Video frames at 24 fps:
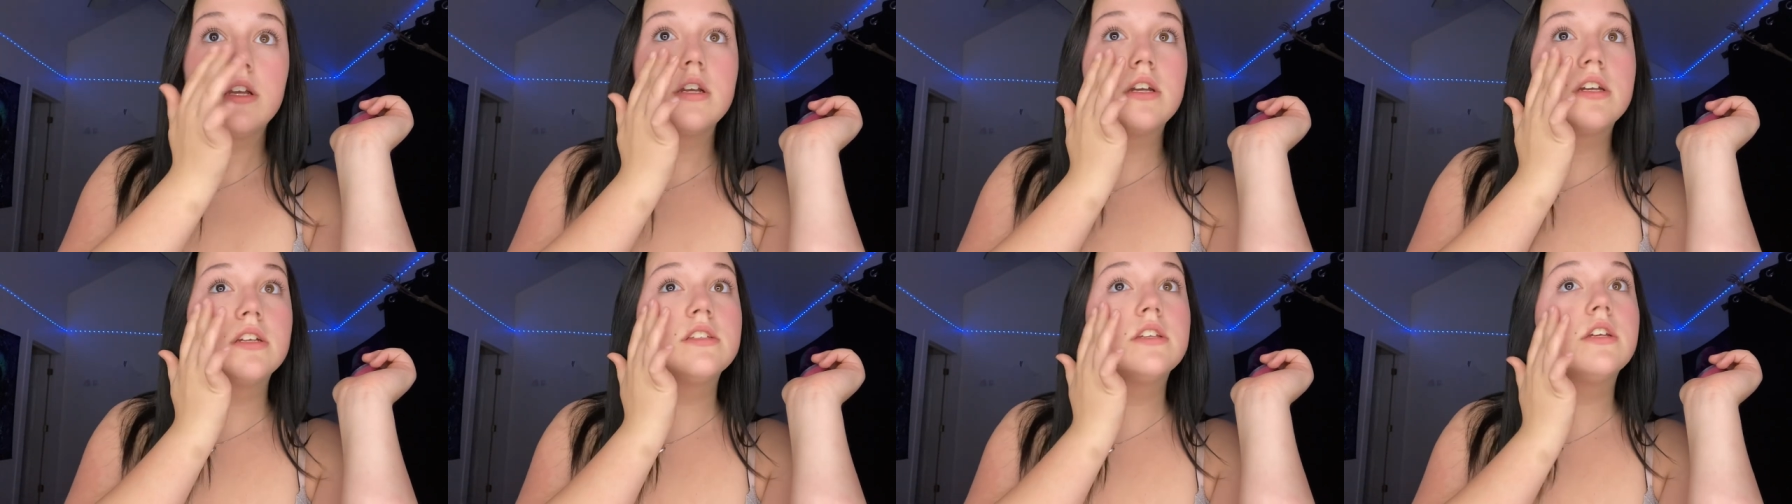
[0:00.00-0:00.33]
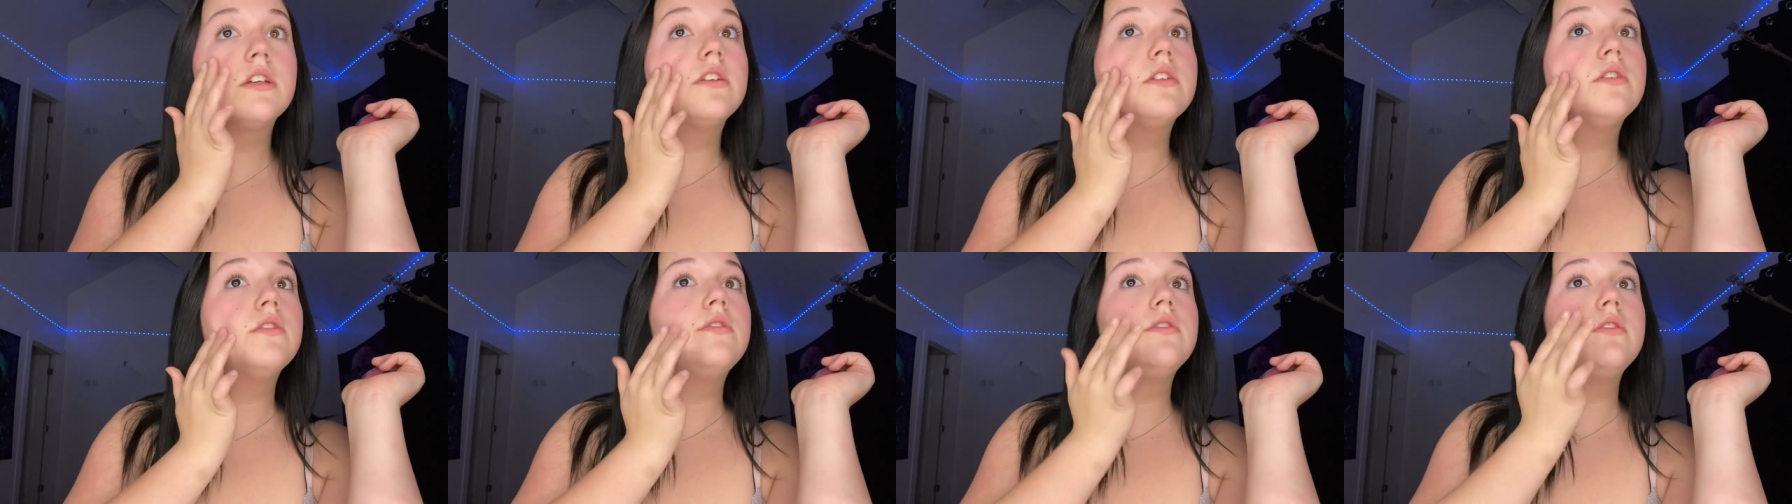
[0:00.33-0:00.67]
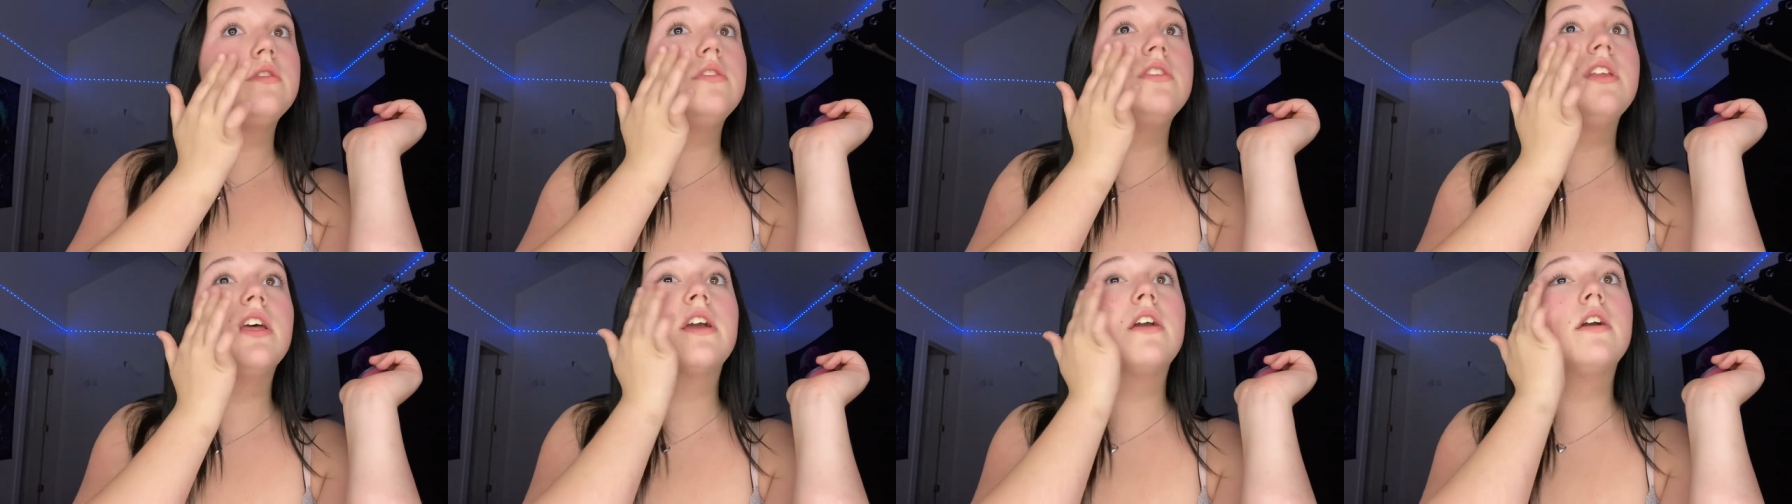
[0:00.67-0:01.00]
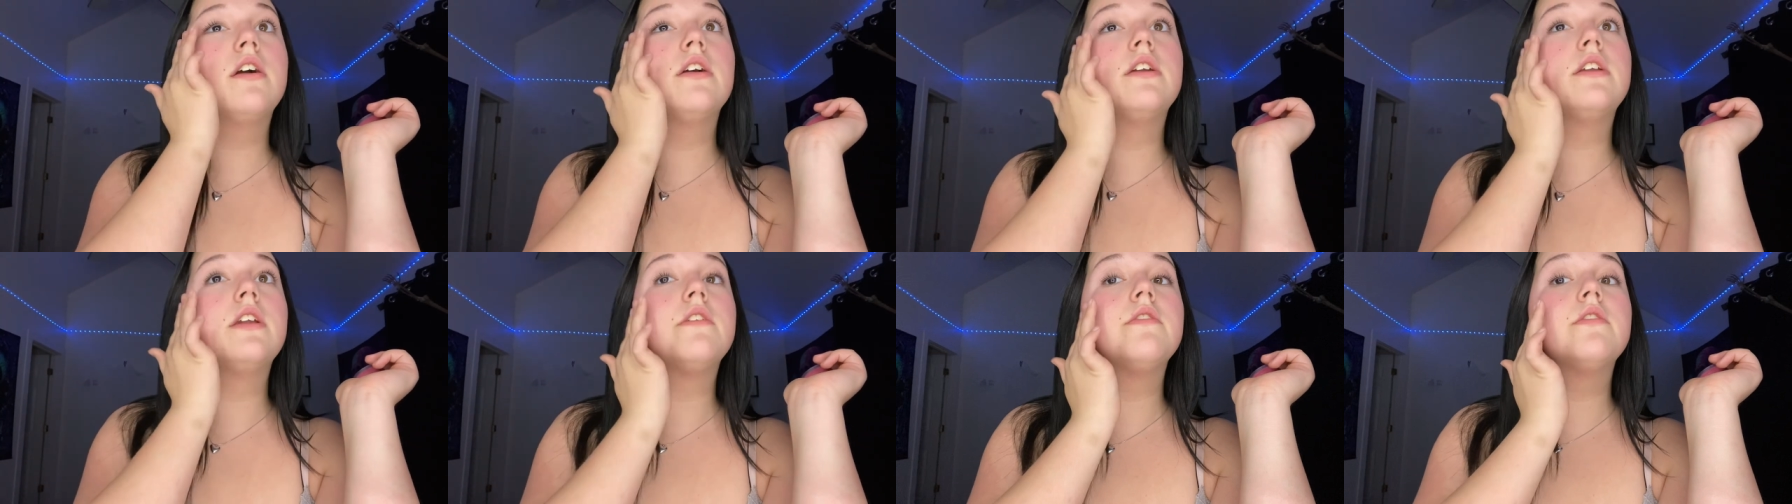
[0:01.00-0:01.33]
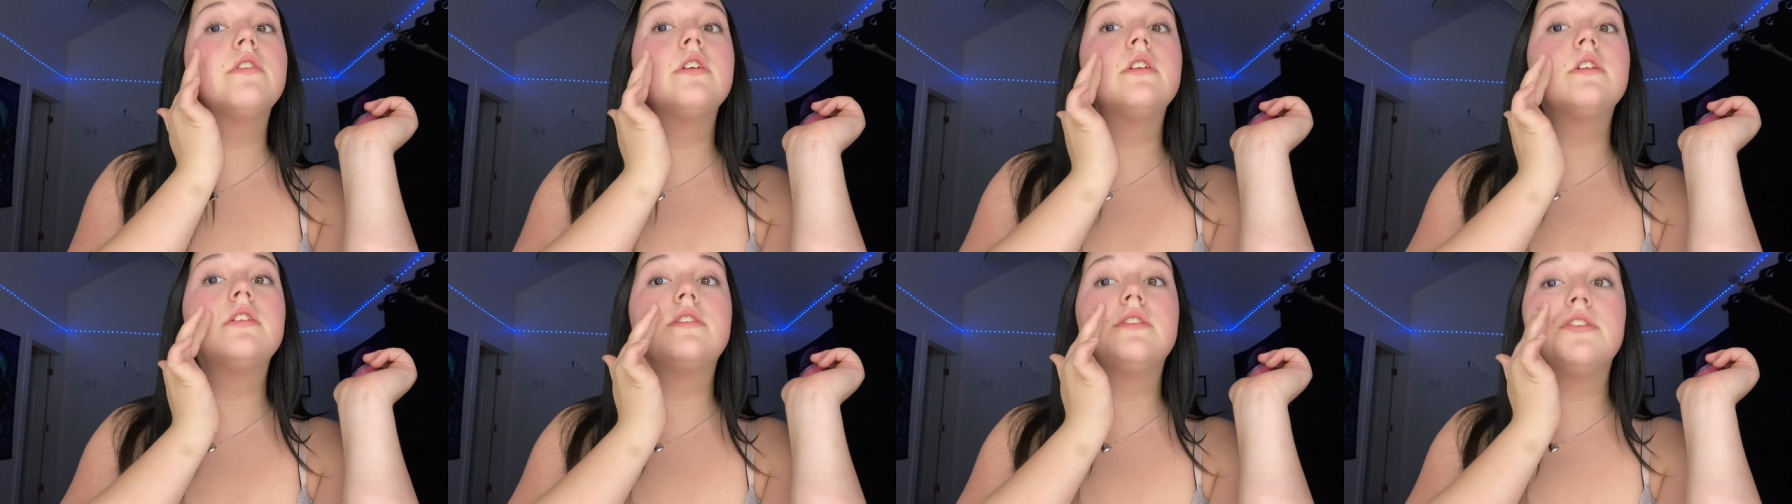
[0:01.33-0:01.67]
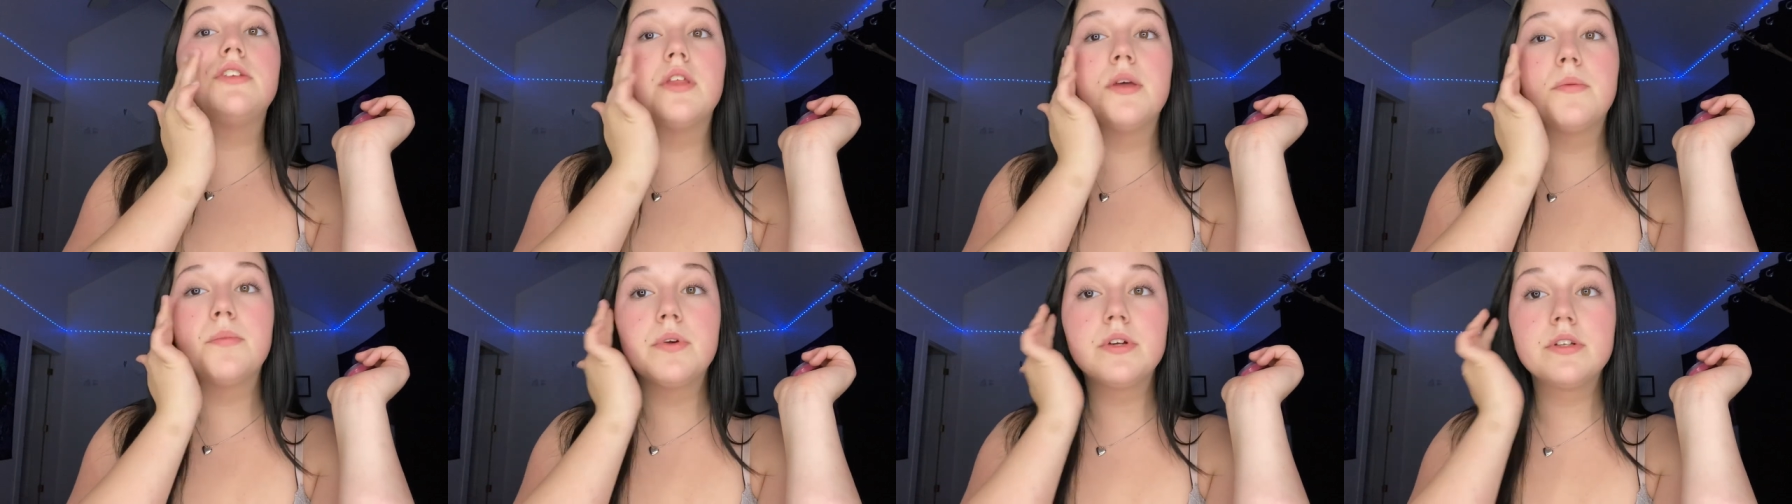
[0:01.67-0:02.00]
Cause then you like are never gonna
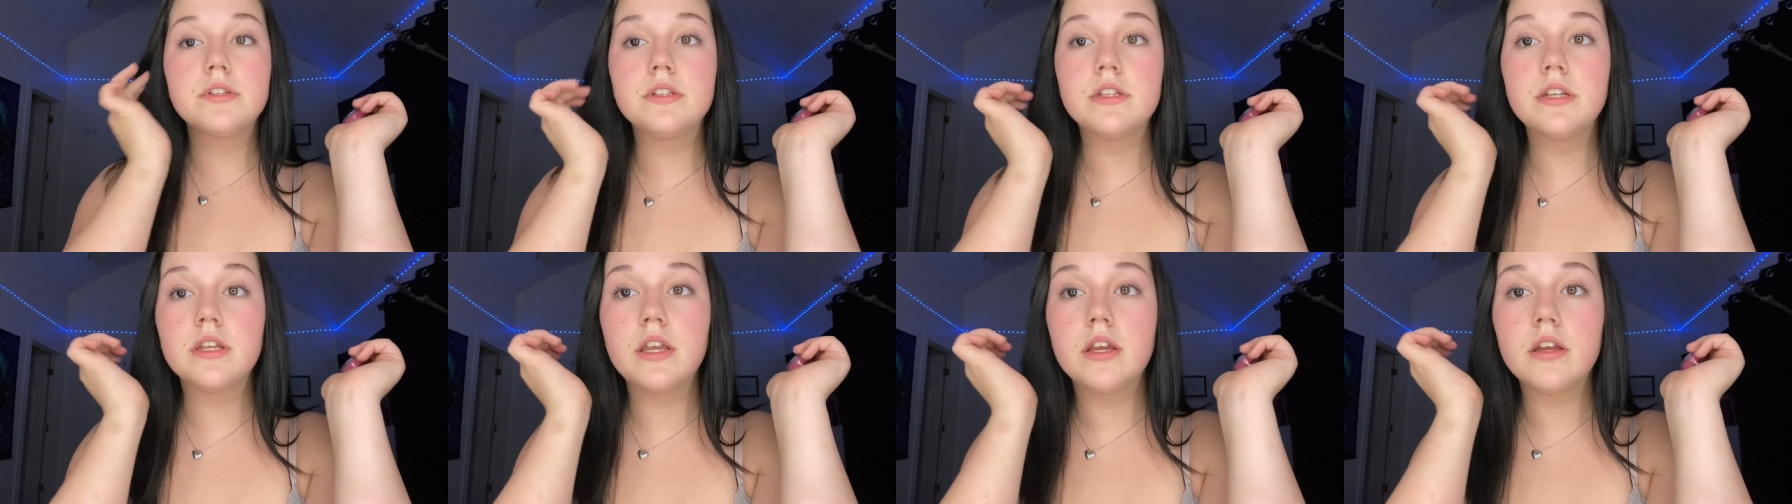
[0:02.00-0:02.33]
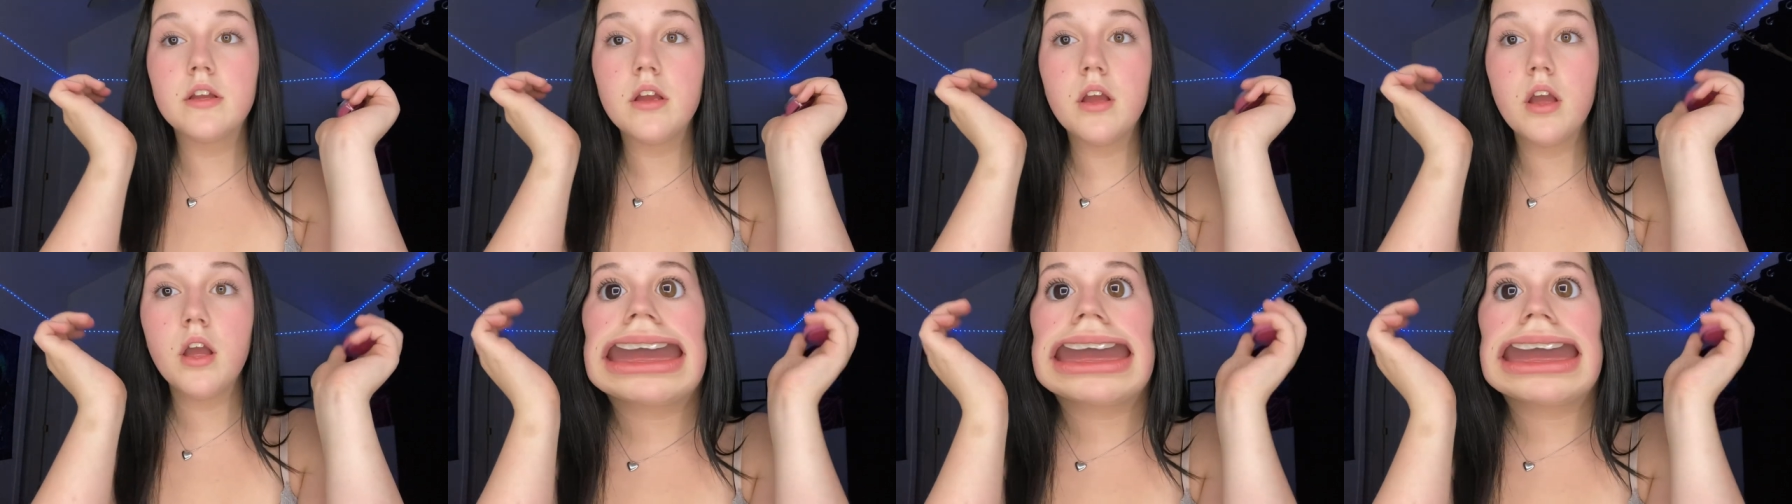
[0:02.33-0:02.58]
see that person again.